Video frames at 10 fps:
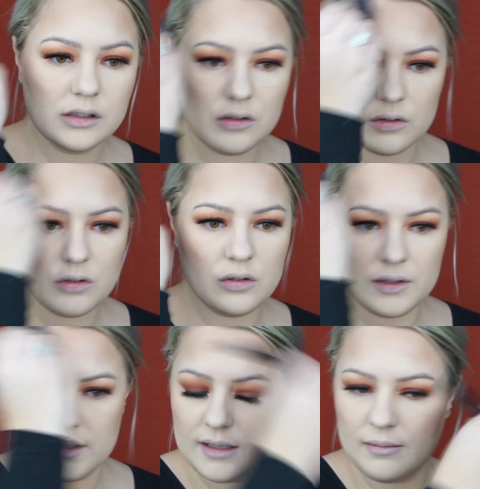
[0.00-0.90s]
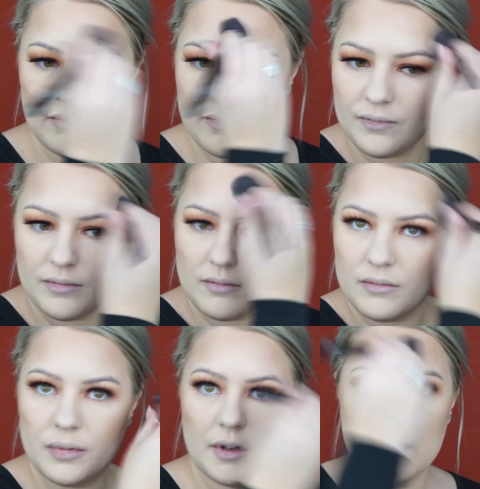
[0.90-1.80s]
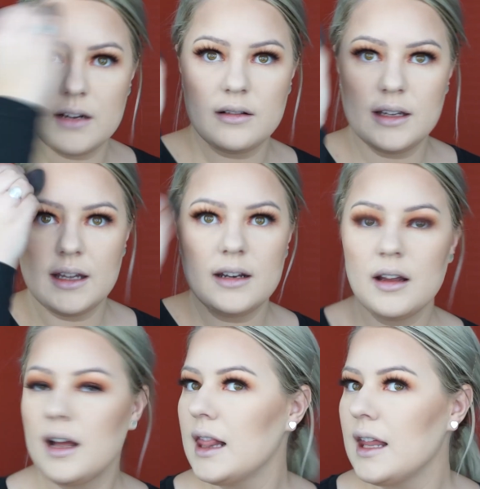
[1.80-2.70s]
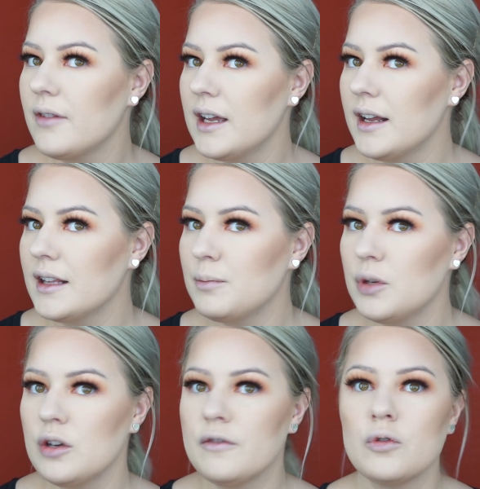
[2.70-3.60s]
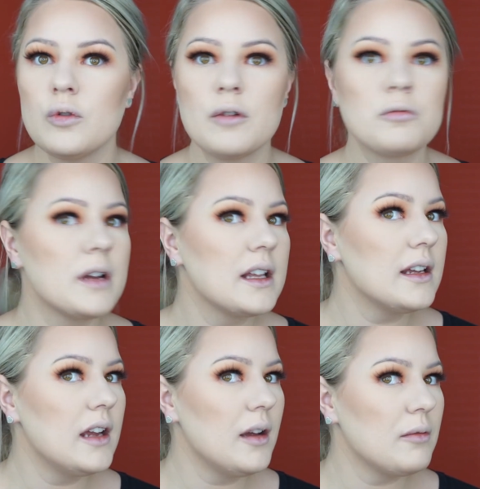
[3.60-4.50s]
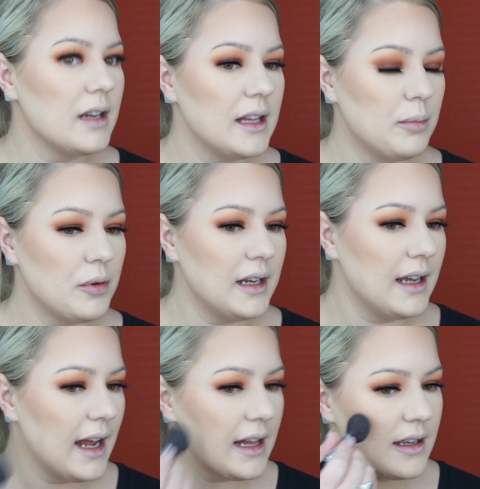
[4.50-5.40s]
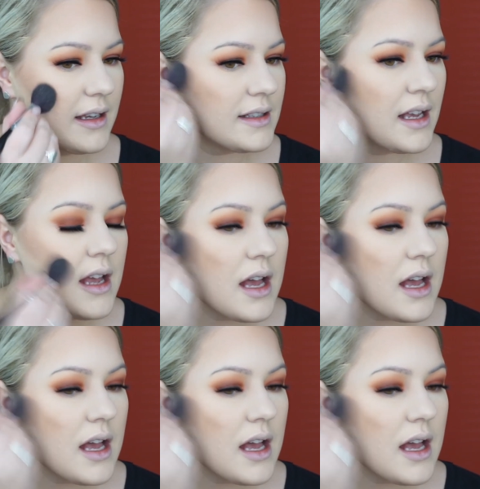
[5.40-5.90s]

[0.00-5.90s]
Awesome, brilliant. I love it. It's beautiful. Really pretty colors.